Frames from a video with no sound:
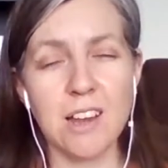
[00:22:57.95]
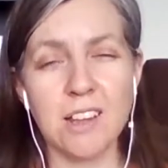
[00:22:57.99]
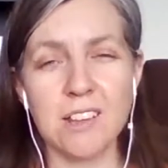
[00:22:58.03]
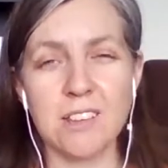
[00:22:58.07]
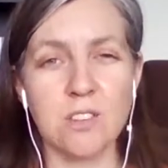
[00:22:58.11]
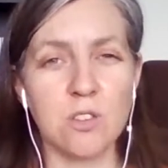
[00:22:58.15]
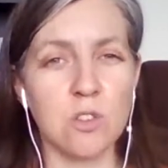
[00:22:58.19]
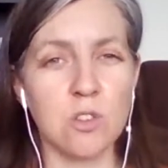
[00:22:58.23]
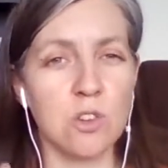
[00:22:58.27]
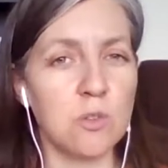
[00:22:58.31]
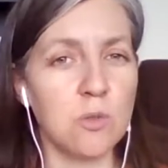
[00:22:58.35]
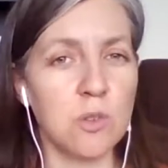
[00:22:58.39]

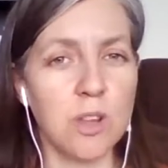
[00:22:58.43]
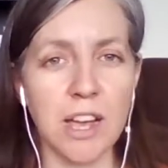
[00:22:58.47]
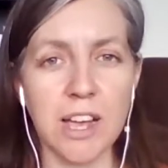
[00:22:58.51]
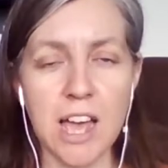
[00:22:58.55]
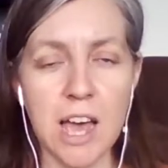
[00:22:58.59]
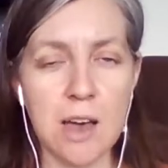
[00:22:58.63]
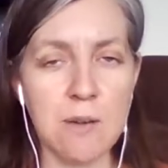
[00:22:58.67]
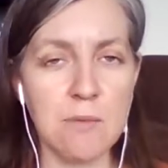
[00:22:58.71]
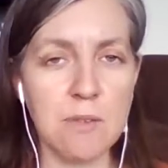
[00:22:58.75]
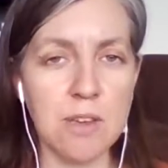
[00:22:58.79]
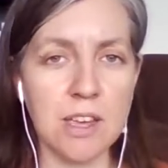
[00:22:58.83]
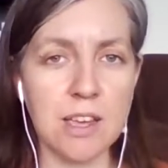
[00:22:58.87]
It's sort of like
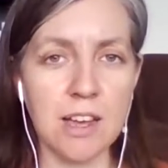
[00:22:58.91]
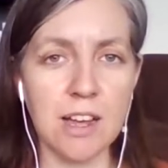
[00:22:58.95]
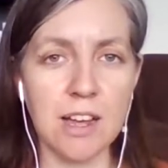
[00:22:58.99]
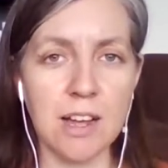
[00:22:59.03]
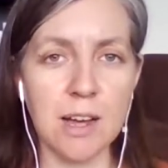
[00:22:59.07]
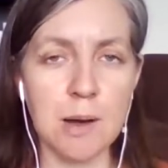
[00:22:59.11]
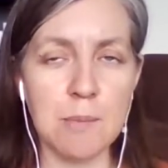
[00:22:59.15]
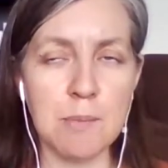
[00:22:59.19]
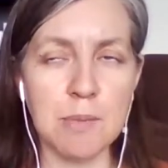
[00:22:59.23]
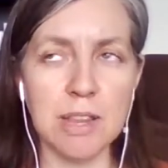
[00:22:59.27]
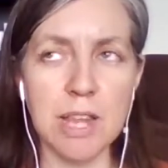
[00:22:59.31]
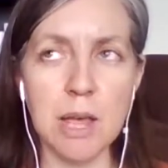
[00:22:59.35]
having
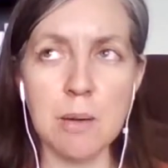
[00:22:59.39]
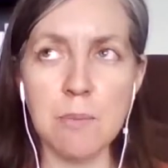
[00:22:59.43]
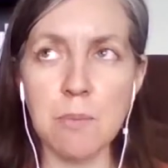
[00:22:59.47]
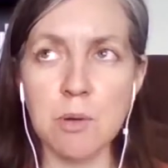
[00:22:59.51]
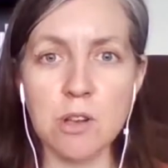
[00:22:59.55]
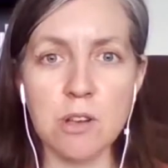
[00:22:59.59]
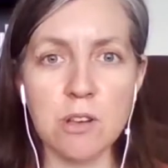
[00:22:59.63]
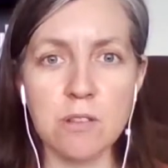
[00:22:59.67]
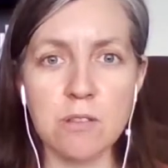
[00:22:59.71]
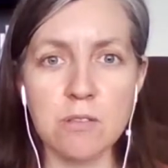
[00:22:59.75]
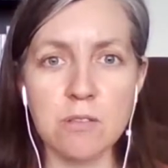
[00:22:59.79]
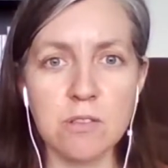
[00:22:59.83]

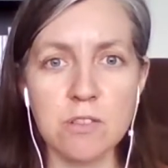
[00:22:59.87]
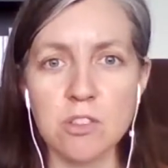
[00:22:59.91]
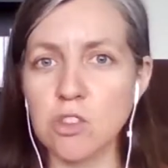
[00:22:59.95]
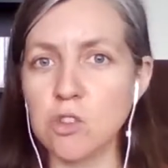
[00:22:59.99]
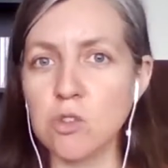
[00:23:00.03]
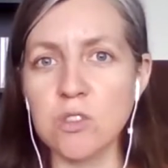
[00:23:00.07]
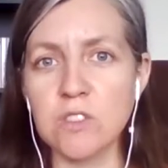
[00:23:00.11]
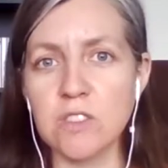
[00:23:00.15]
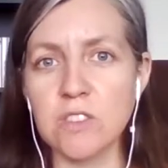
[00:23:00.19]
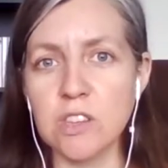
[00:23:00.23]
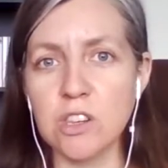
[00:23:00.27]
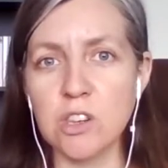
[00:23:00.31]
lemon
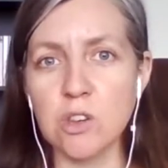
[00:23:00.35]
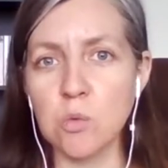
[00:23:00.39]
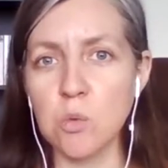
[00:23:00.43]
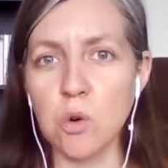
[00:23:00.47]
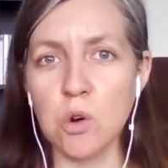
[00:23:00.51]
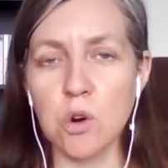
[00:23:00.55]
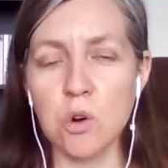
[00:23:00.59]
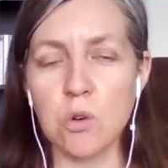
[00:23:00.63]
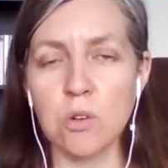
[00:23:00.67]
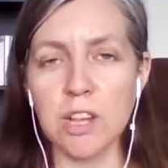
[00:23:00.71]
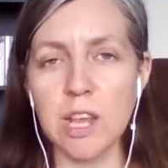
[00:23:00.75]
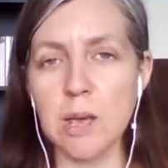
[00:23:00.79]
juice in your
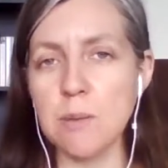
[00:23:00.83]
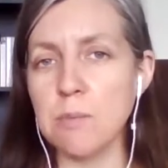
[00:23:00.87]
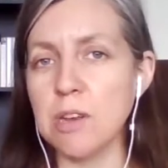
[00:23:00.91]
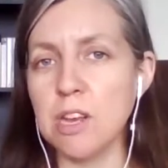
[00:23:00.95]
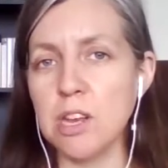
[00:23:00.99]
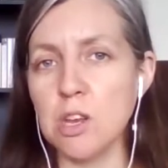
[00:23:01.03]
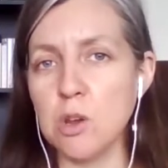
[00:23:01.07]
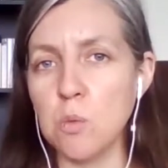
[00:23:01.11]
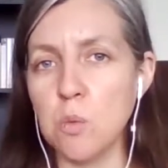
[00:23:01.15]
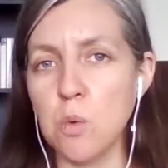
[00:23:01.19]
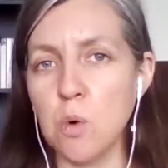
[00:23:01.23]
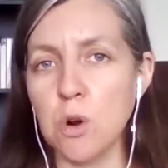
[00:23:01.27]
water or lemon
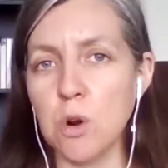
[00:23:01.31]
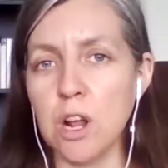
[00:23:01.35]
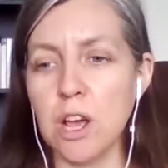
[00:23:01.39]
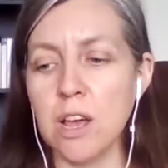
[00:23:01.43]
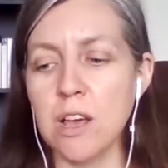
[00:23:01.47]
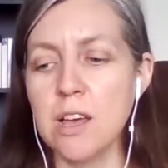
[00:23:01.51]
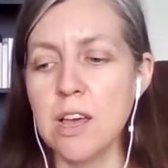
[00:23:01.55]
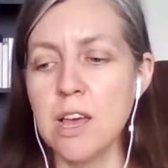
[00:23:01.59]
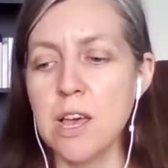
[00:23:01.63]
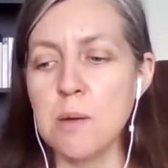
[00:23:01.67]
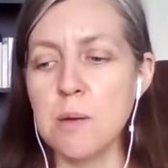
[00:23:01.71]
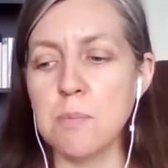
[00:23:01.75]
in your water,
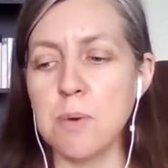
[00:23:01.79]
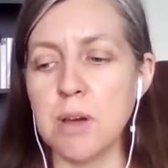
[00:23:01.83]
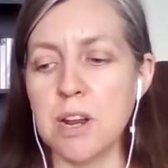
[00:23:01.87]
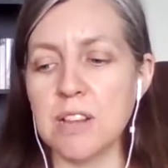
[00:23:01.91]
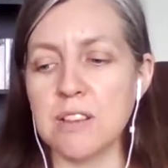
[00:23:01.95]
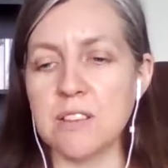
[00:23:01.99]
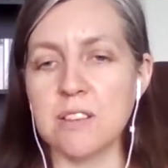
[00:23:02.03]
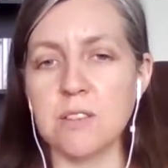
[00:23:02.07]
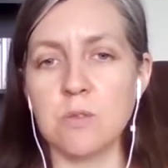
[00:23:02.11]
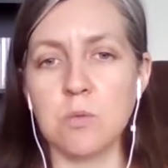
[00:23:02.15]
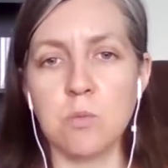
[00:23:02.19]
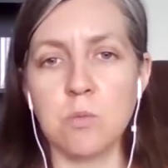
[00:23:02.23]
but it's